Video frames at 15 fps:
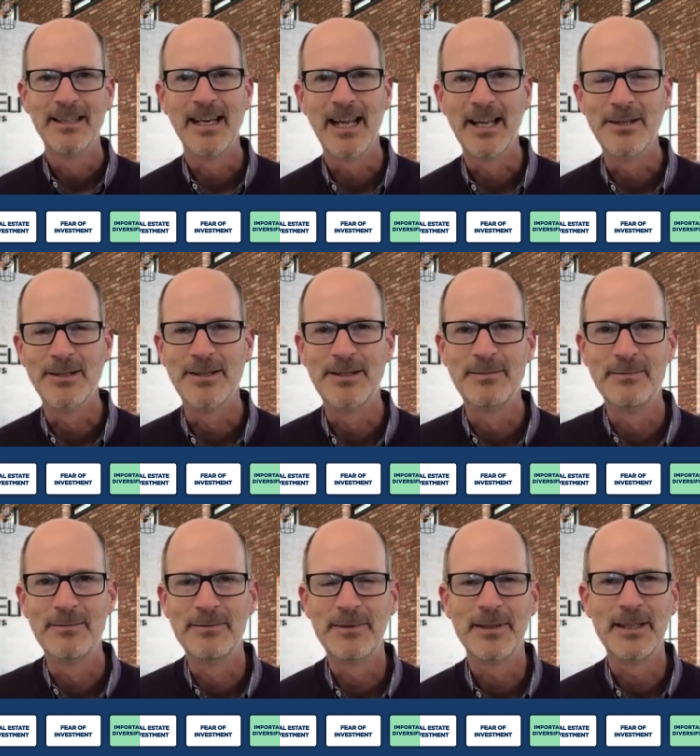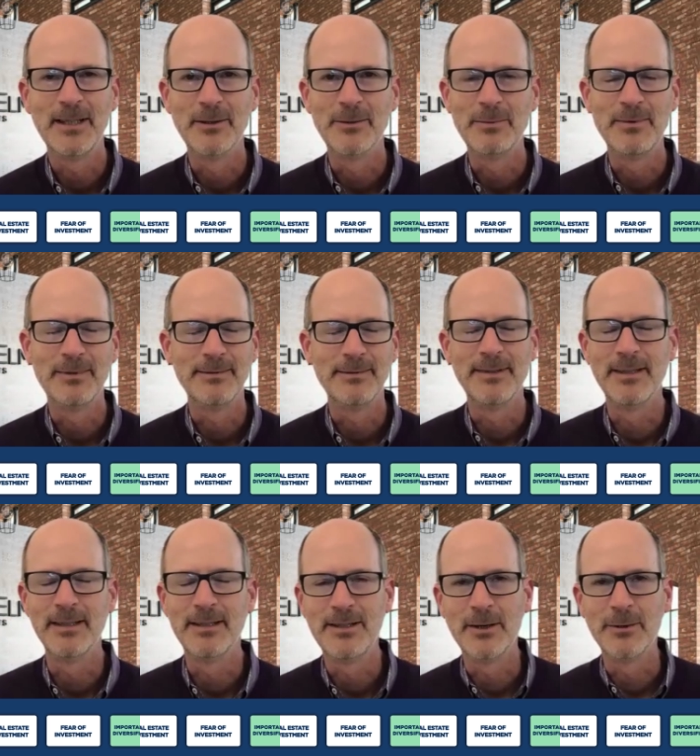that has you know
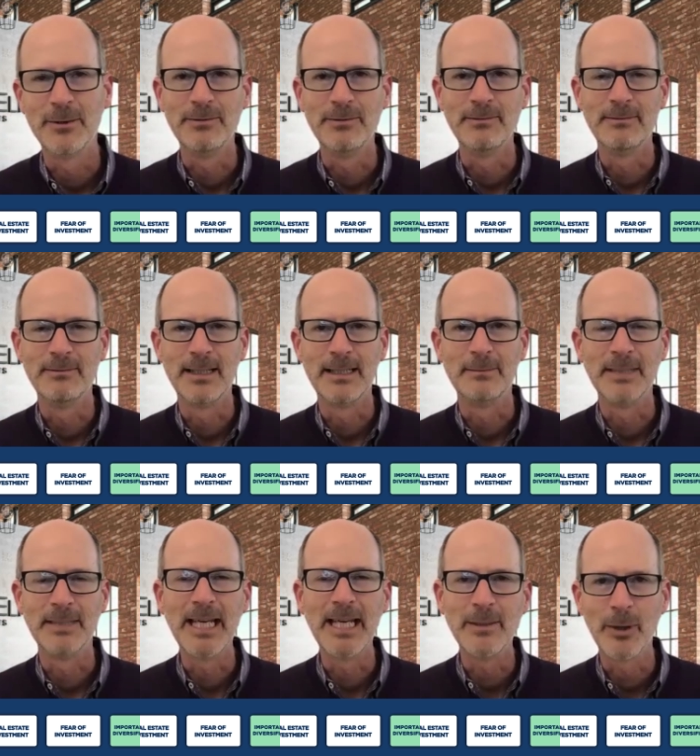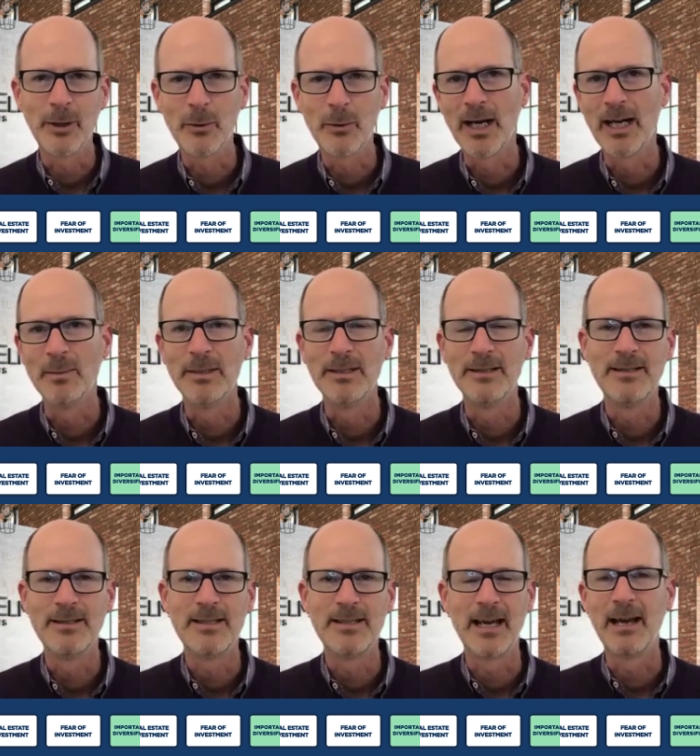its own um, lending
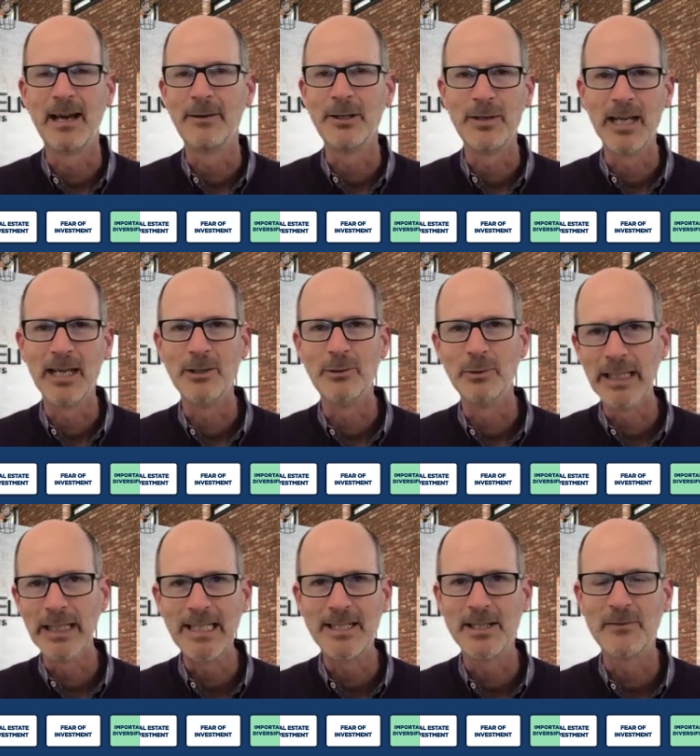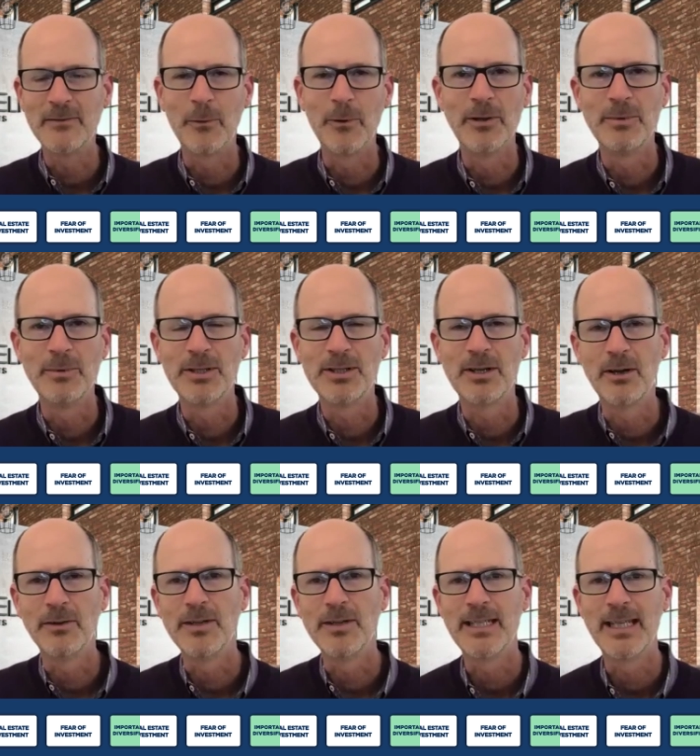requirements, how you get new leases for them, just
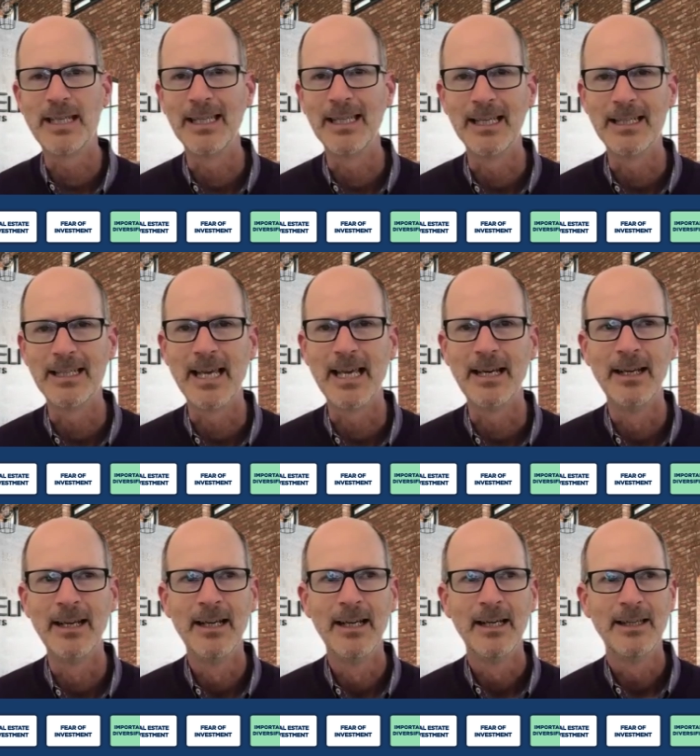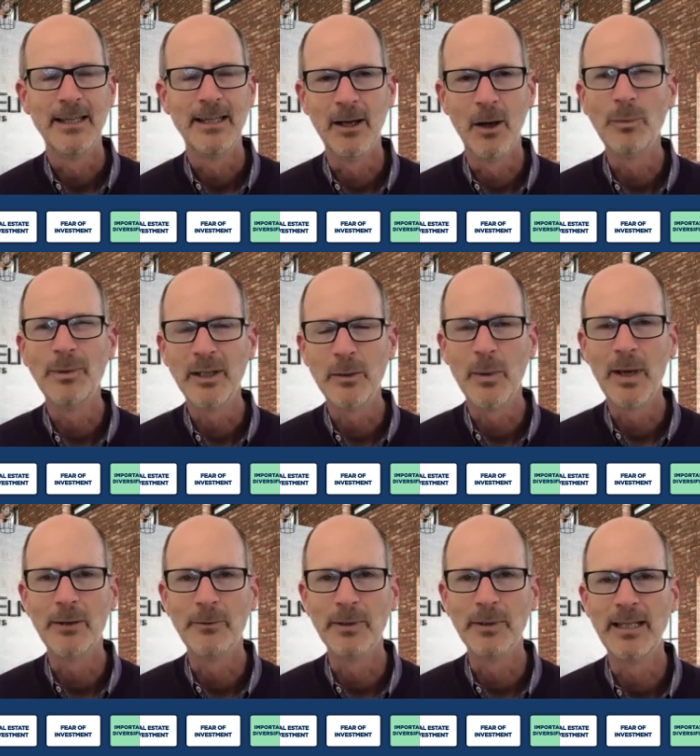all these kind of things. That the only
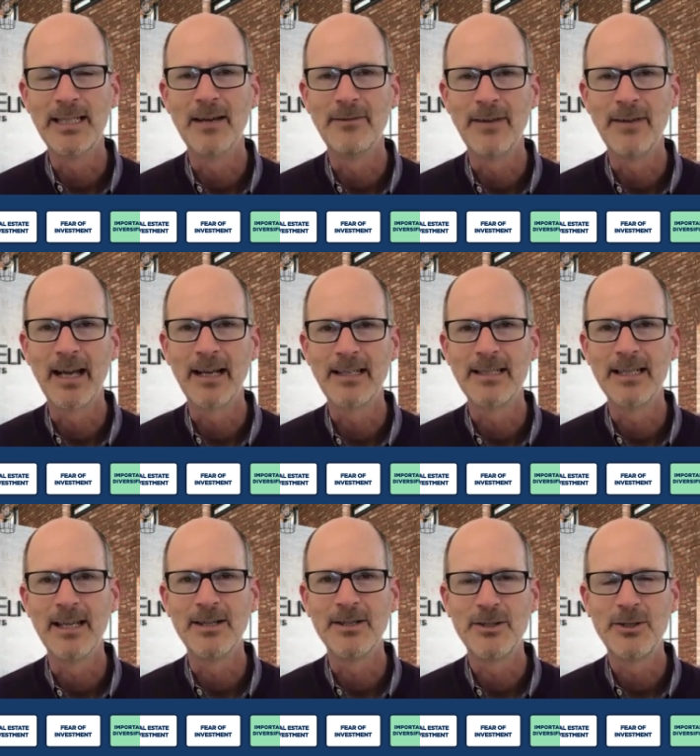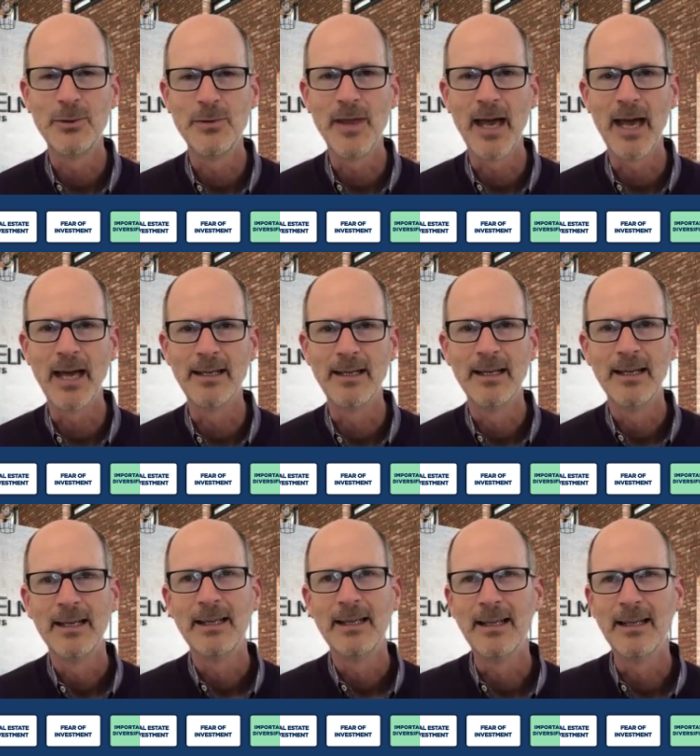way really to have access to that,
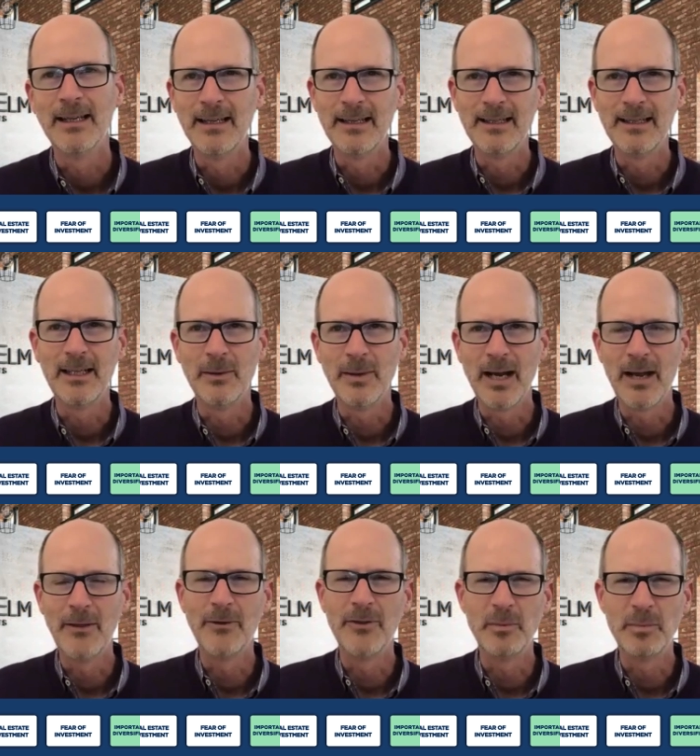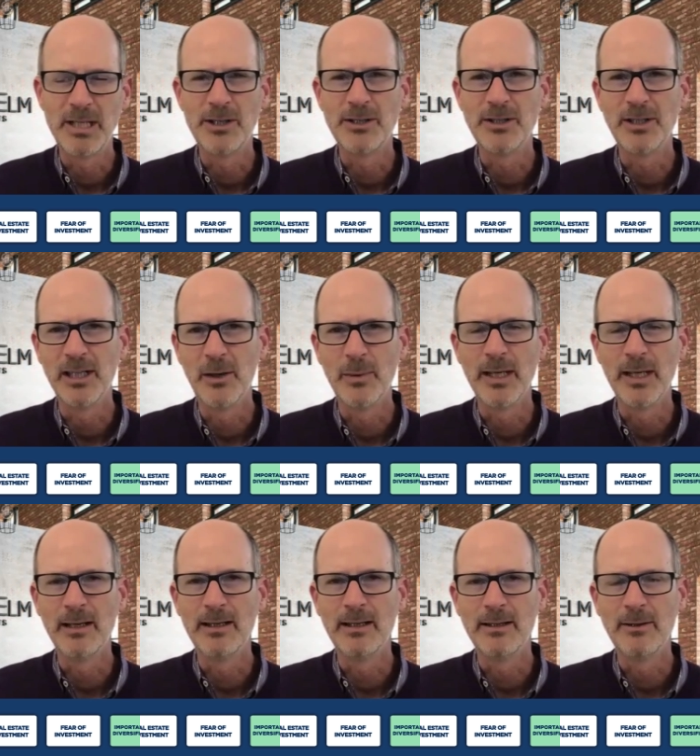uh, eh, you know, other than potentially
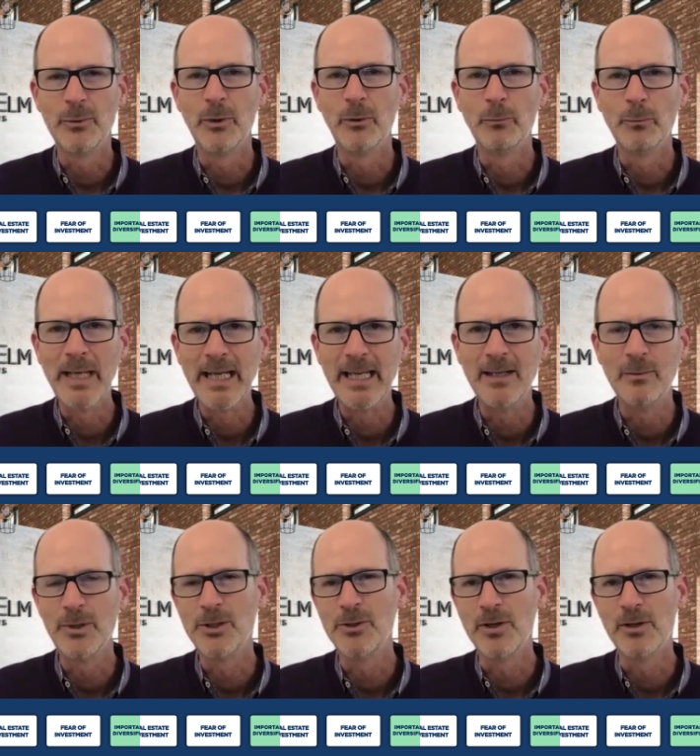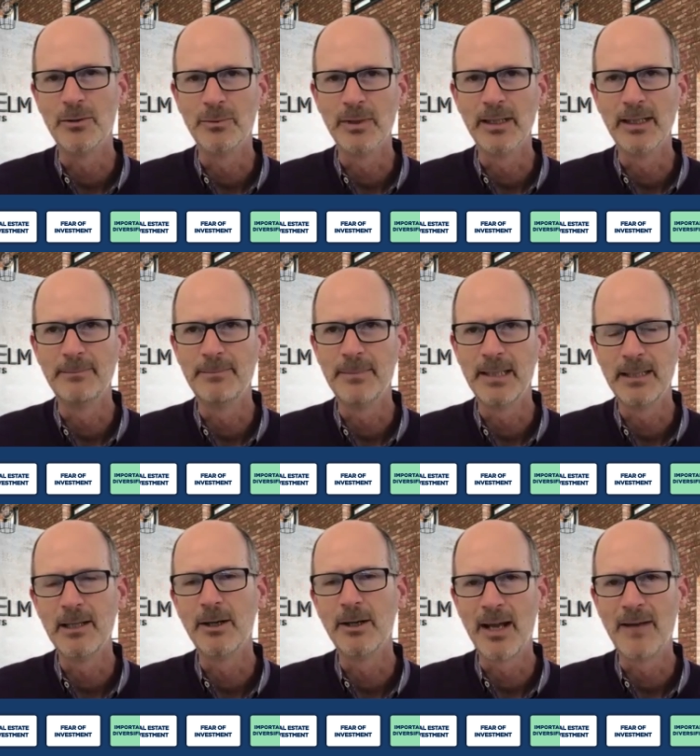going through a REIT, which you don't really
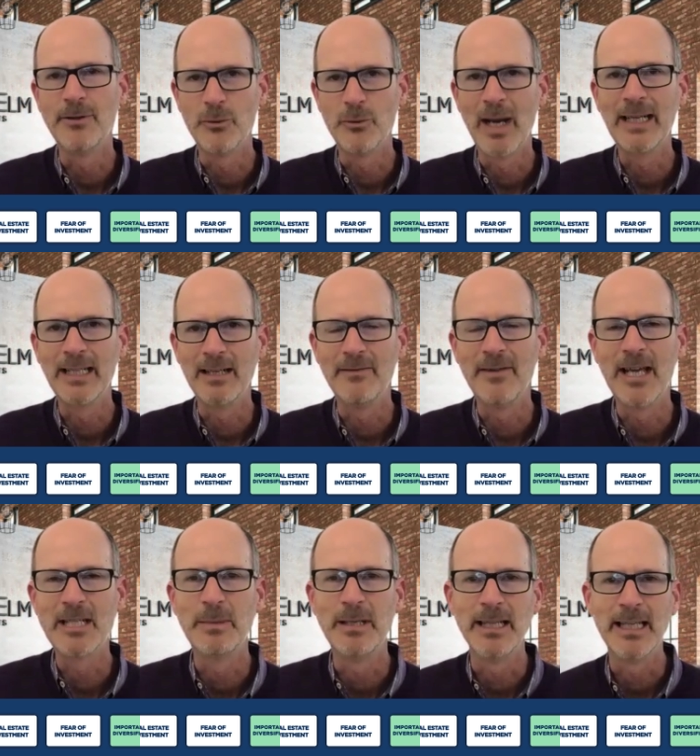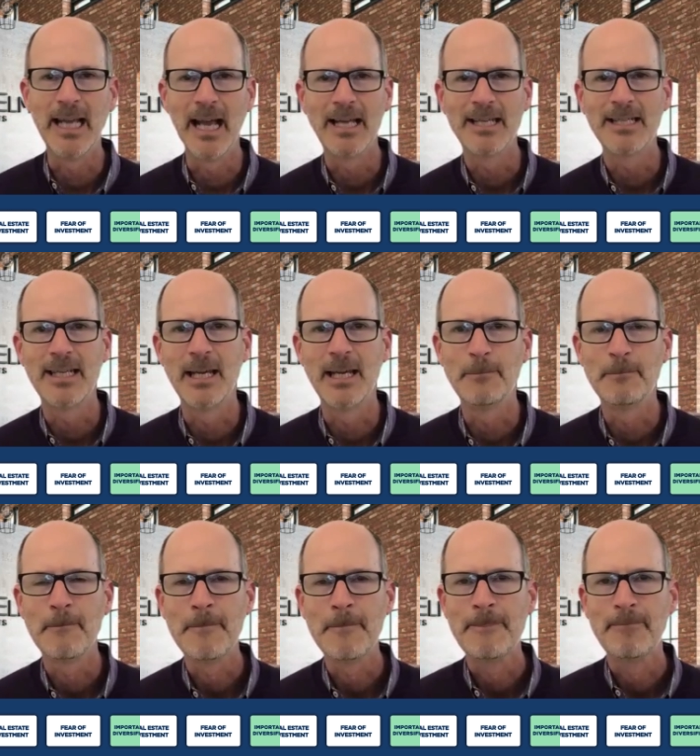you know have a direct investment in the asset,